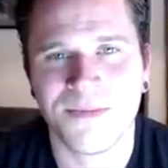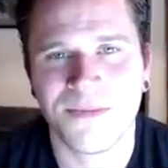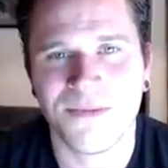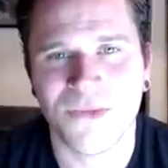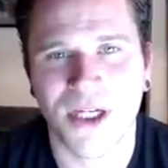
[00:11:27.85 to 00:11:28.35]

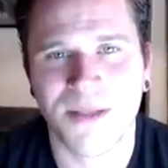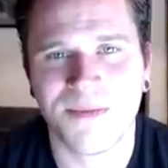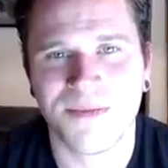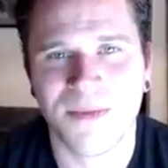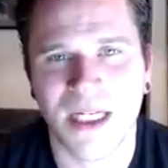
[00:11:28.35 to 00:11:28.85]
Right?
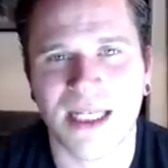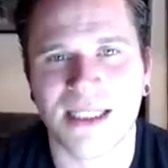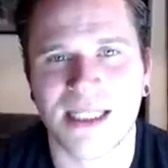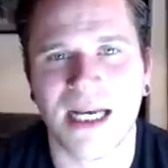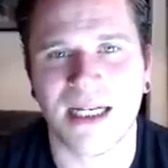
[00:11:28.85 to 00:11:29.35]
Let that
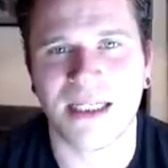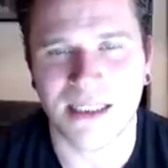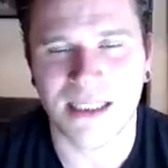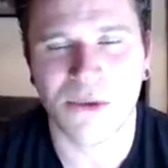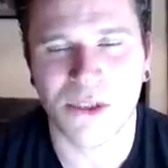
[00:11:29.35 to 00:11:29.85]
settle in,
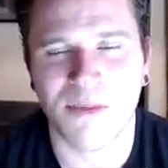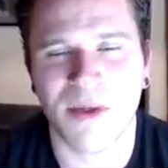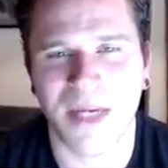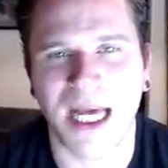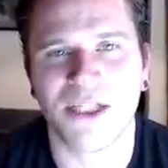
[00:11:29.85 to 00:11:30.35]
because that's what some
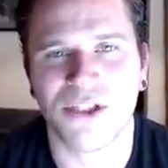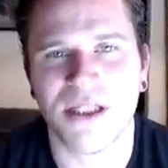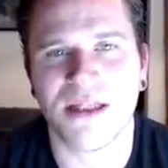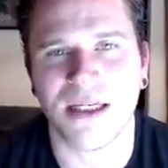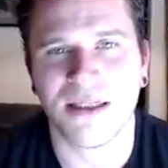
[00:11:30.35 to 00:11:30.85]
people actually
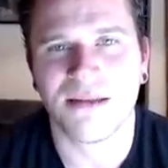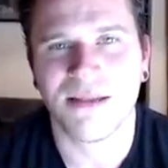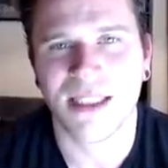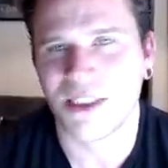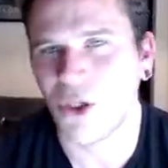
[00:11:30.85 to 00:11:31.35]
think.
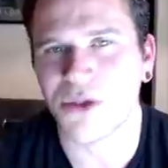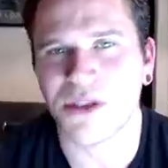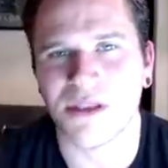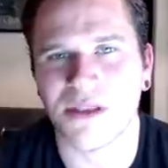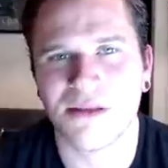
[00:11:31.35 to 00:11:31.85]
And that's
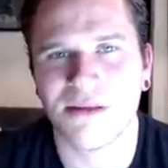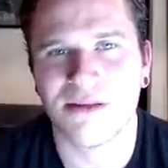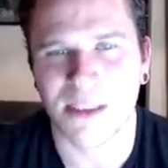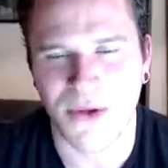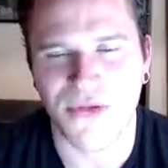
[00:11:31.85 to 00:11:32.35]
nonsense.
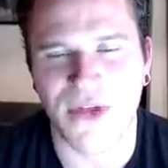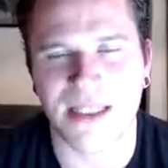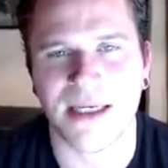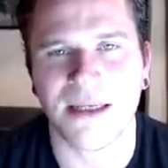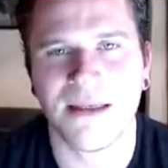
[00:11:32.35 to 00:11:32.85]
That's
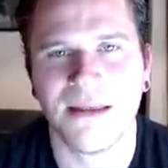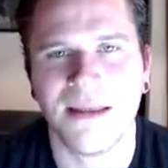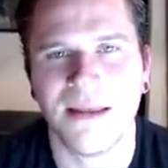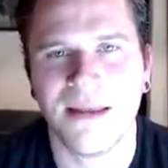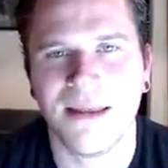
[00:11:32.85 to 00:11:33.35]
pathetic.
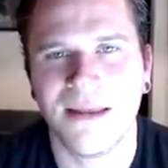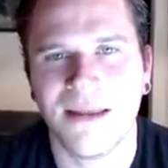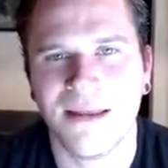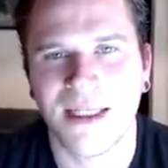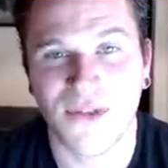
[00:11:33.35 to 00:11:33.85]

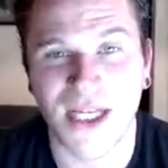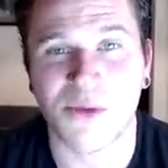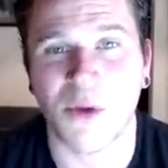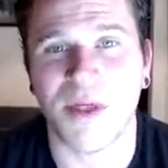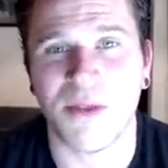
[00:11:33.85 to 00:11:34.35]
And if
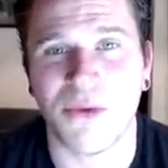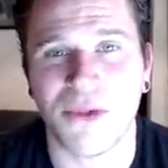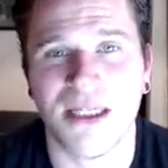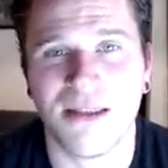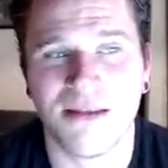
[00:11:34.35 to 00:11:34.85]
that's what people
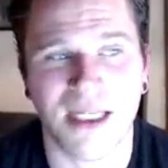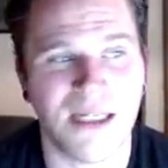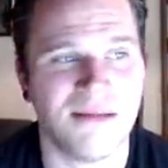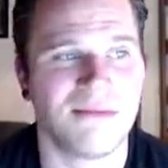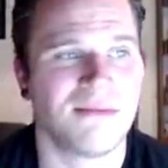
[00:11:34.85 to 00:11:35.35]
did,
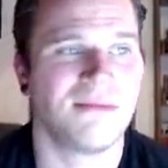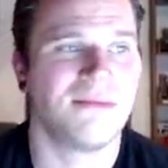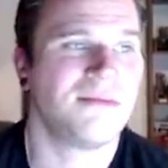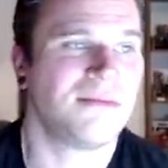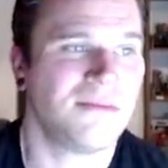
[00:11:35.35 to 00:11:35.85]
then,
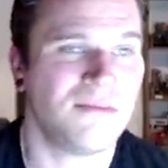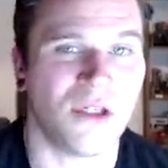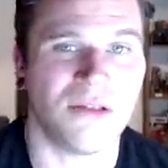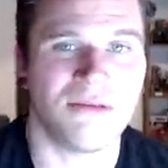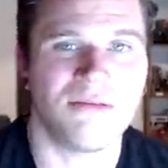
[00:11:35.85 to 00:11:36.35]

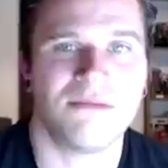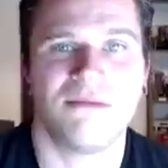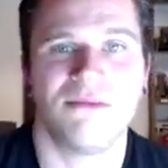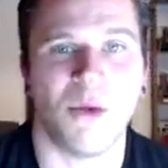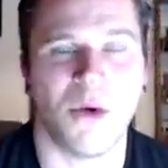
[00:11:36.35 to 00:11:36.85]
well,
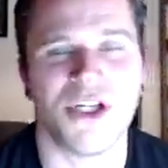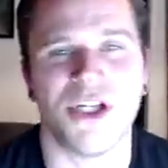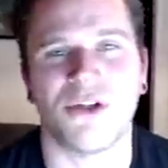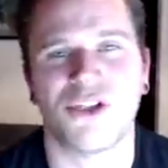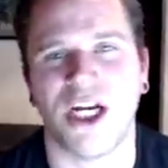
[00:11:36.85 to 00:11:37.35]
no wonder you're
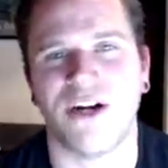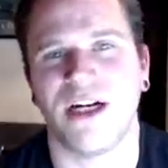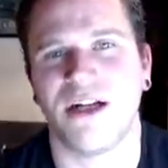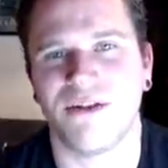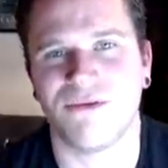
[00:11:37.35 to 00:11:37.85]
not sharing
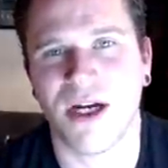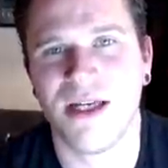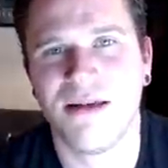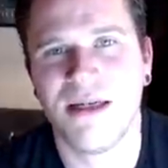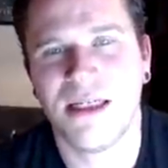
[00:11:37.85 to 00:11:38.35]
anything, Ray,
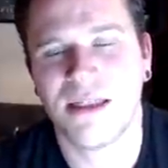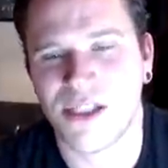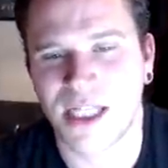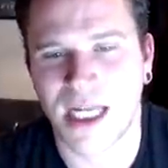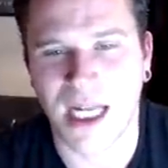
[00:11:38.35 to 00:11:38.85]
because
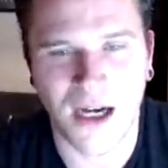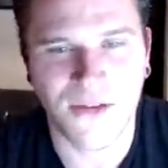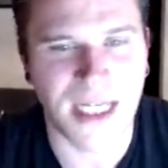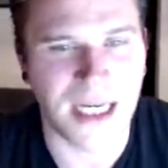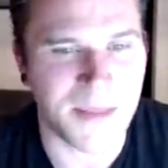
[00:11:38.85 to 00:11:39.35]
you get
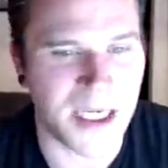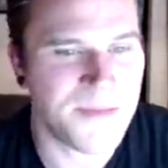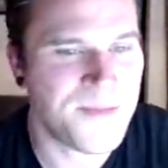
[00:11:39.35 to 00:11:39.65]
laughed at, mate.